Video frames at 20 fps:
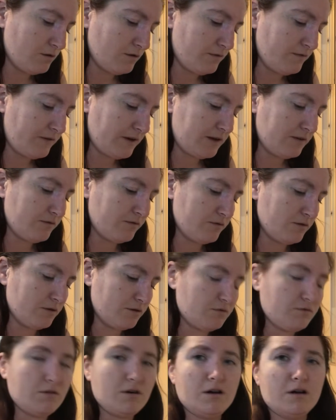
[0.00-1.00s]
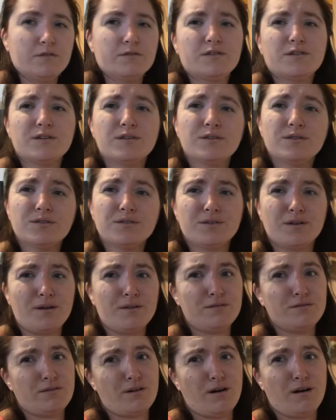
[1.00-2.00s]
favourite craft so
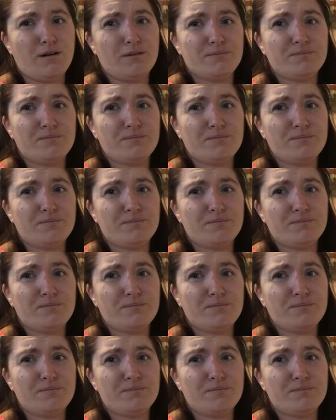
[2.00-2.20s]
far?